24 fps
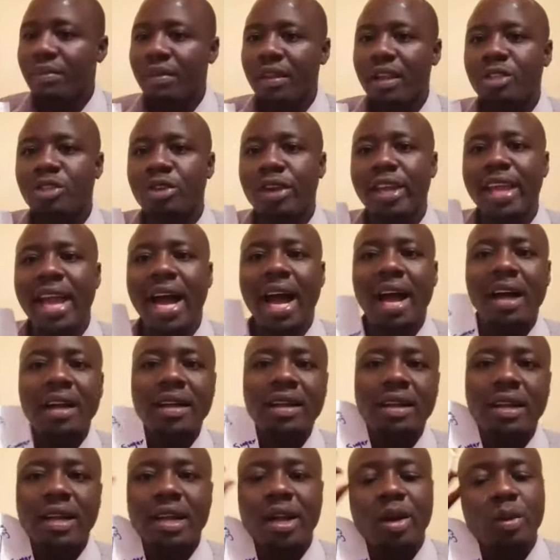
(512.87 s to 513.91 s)
So here,
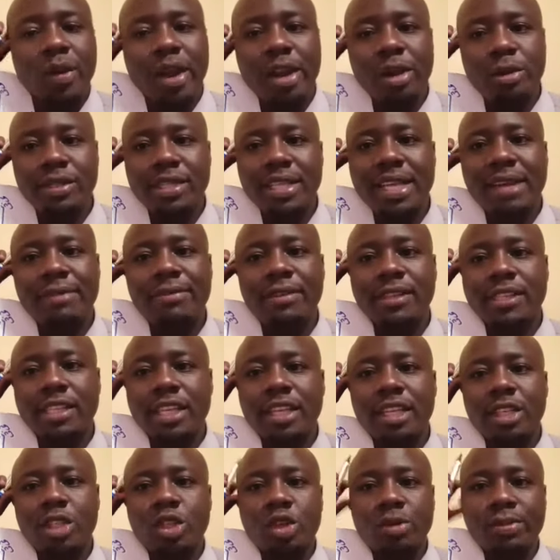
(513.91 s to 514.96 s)
when you see a
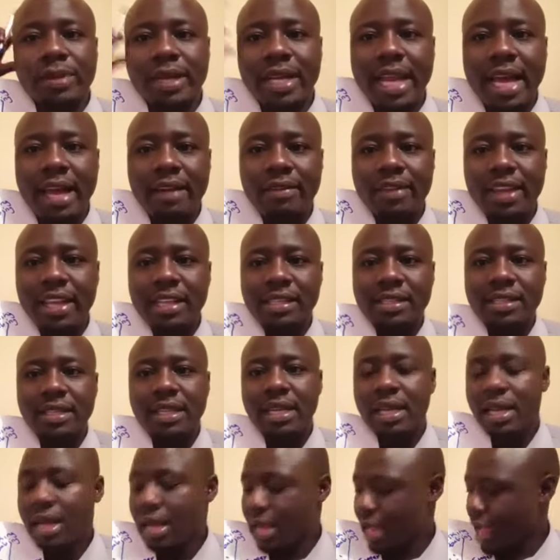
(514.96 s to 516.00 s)
whisking tubing like this,
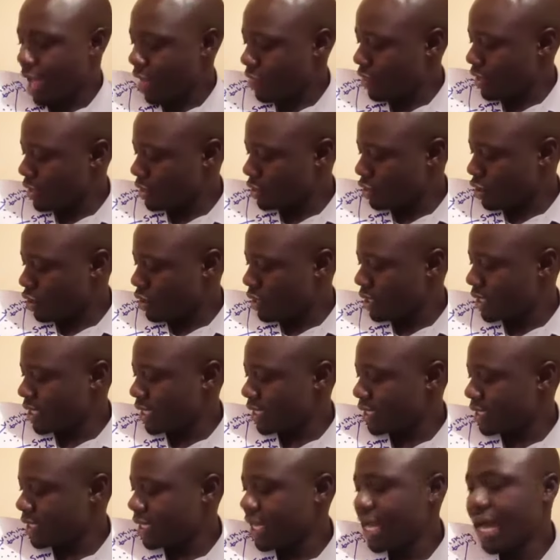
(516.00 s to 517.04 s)
and this
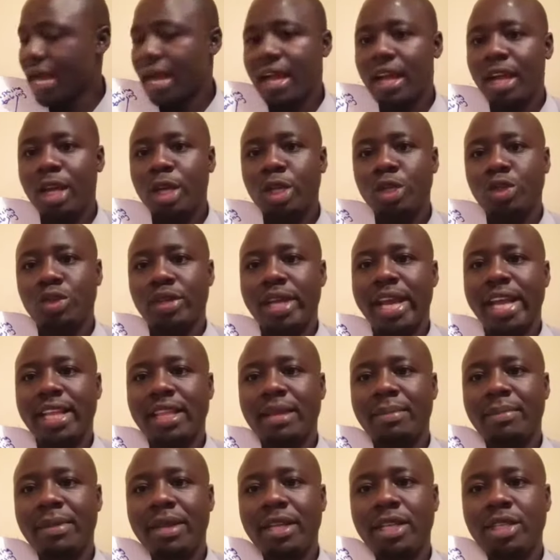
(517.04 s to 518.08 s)
content here should
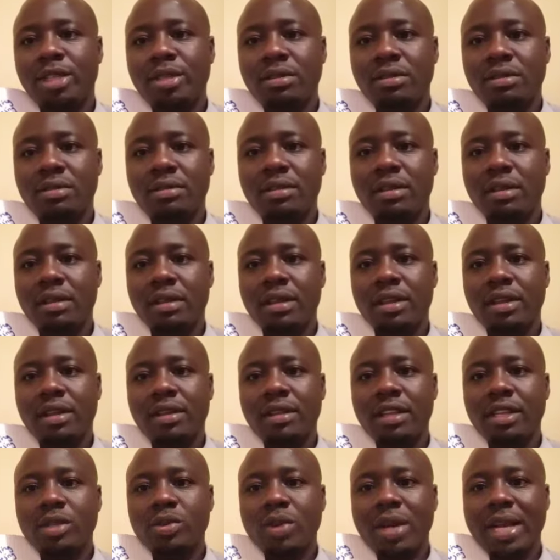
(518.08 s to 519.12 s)
either be,
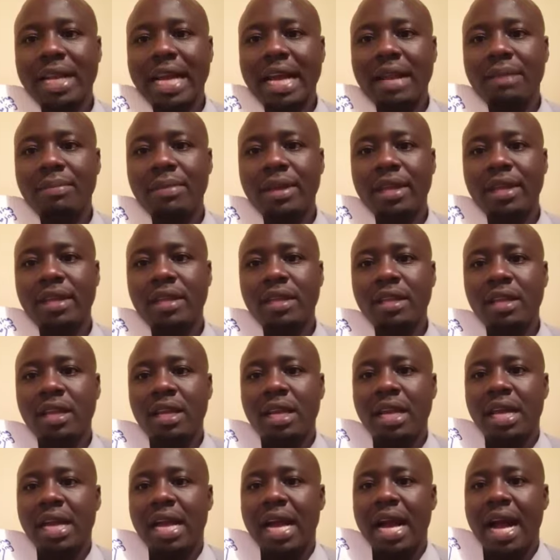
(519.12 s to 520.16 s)
this one can be,
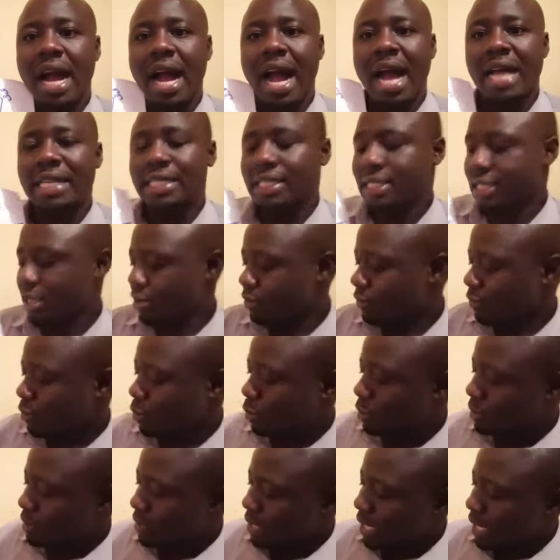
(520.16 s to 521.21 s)
as of
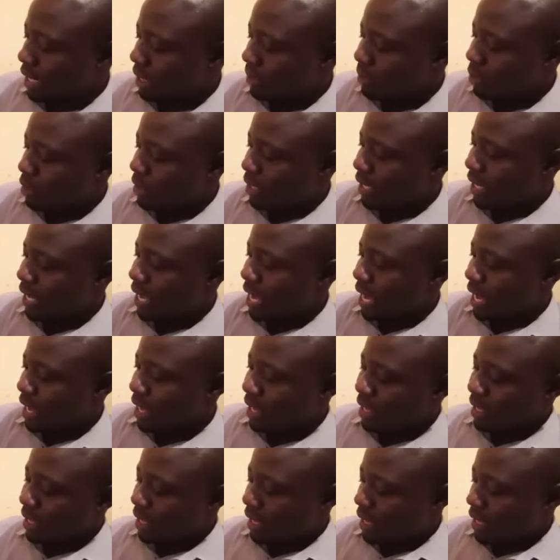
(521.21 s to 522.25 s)
course, labeled here.
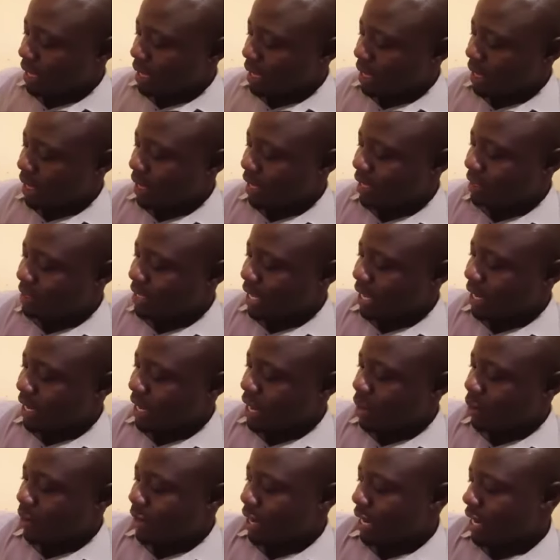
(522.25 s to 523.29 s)
Inside
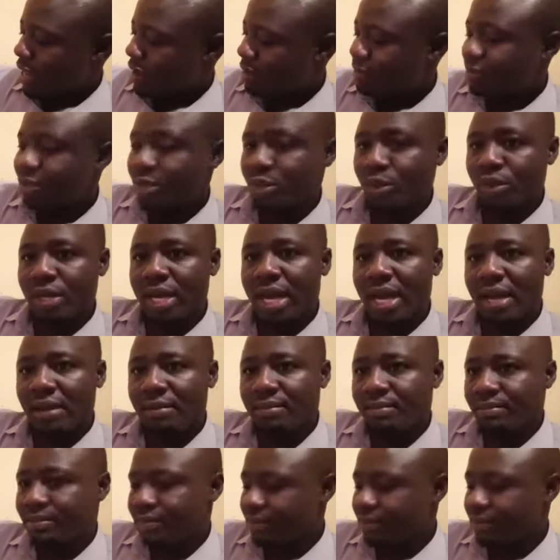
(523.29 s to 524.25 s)
here we can have sugar,